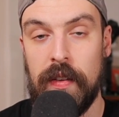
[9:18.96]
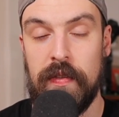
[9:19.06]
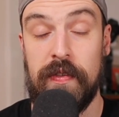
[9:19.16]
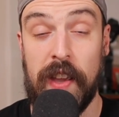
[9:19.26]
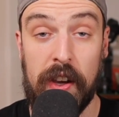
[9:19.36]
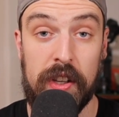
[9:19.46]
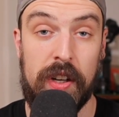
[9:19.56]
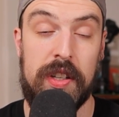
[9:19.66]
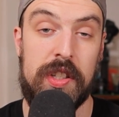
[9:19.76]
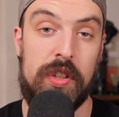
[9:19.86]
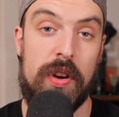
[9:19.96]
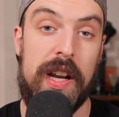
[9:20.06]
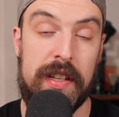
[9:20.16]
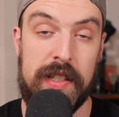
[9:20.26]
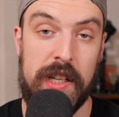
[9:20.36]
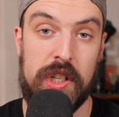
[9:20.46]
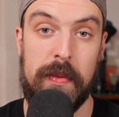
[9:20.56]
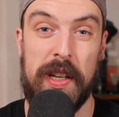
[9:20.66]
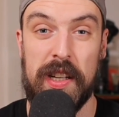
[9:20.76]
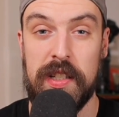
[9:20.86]
Failure is the greatest teacher
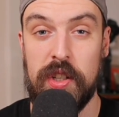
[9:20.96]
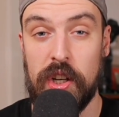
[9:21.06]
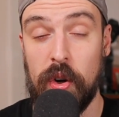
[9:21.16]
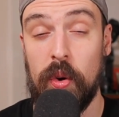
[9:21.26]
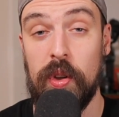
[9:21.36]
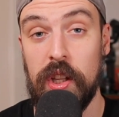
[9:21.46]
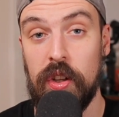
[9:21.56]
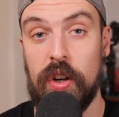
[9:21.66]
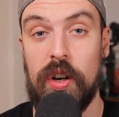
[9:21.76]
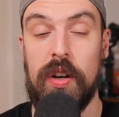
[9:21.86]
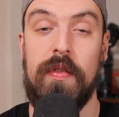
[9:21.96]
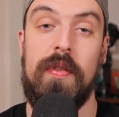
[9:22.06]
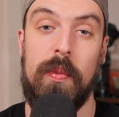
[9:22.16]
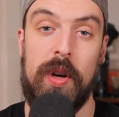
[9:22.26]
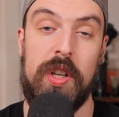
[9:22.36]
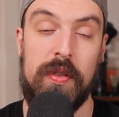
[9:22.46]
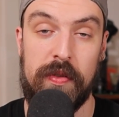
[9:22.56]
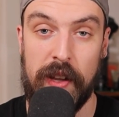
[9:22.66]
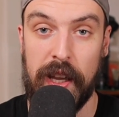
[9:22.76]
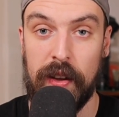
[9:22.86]
because you can only learn from when you
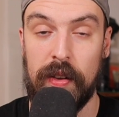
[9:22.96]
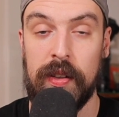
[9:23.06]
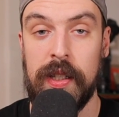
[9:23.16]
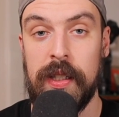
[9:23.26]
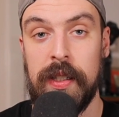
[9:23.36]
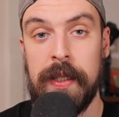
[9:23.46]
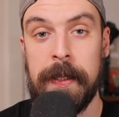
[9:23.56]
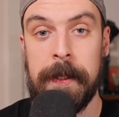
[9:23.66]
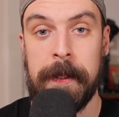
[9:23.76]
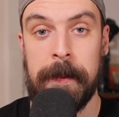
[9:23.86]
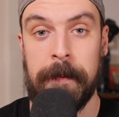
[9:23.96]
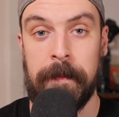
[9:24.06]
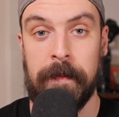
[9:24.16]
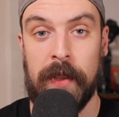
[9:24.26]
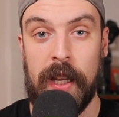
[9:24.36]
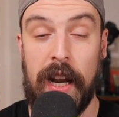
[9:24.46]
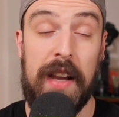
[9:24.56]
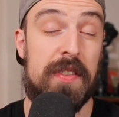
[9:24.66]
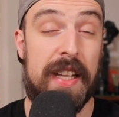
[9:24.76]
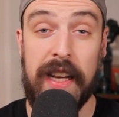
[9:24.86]
fail. And
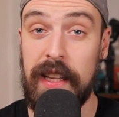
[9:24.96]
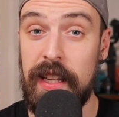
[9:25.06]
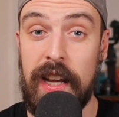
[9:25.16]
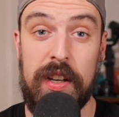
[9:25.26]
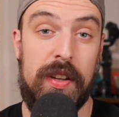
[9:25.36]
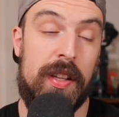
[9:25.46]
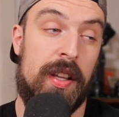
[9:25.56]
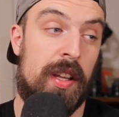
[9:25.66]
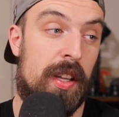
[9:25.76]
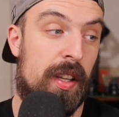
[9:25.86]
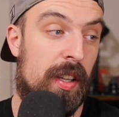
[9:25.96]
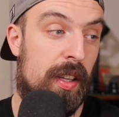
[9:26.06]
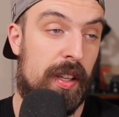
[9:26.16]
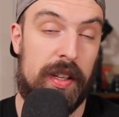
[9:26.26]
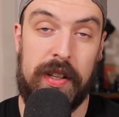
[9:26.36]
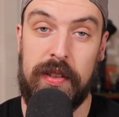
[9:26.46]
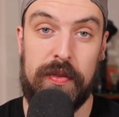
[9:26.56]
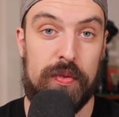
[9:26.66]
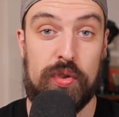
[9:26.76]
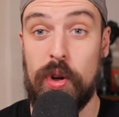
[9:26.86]
I've taken that
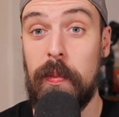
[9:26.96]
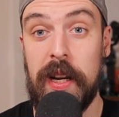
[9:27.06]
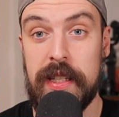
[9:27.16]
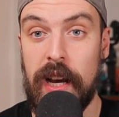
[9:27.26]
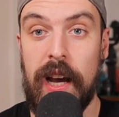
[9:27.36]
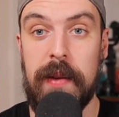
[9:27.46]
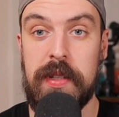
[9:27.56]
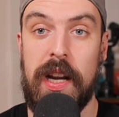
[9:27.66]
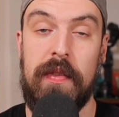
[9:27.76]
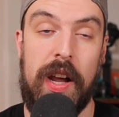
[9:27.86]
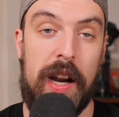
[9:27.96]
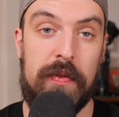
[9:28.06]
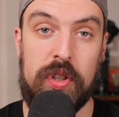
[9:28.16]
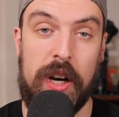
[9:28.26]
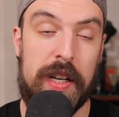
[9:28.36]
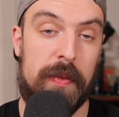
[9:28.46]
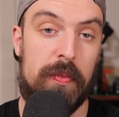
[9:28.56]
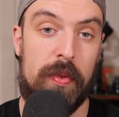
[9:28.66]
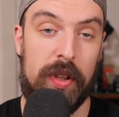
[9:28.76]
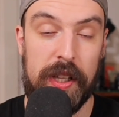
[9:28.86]
so many times and I've tried to
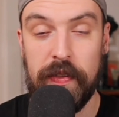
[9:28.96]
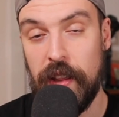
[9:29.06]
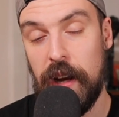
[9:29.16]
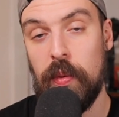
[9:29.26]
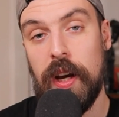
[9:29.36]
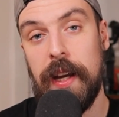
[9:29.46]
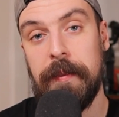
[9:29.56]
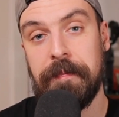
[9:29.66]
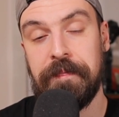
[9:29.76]
live that way.